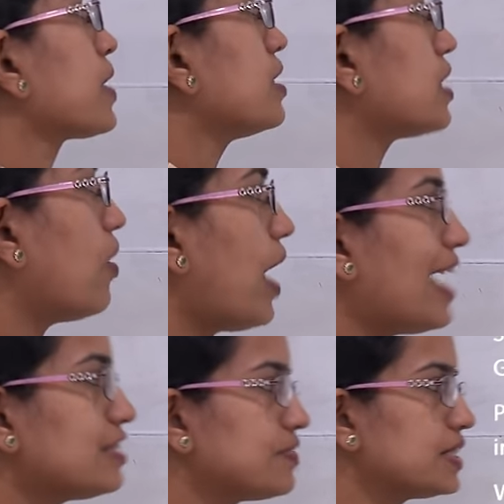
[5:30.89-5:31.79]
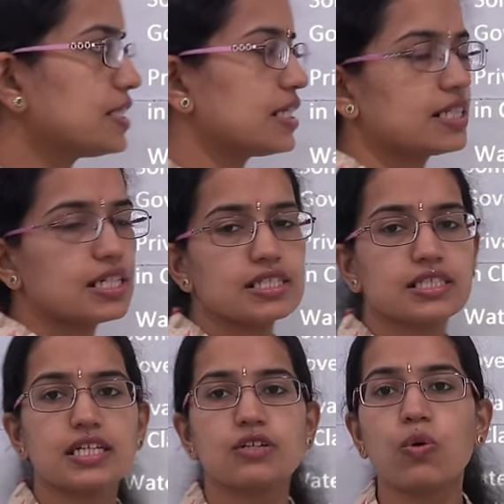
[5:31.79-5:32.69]
Now as we said, it's
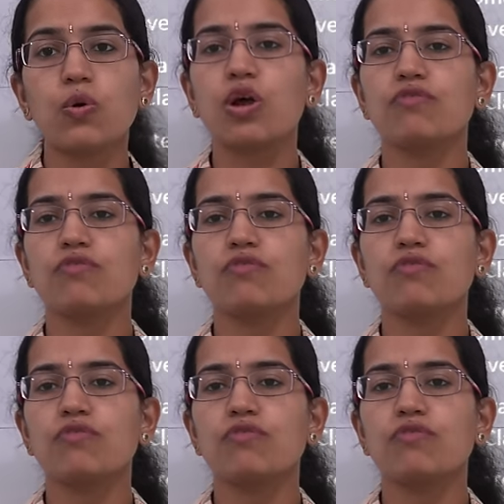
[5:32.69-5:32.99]
the role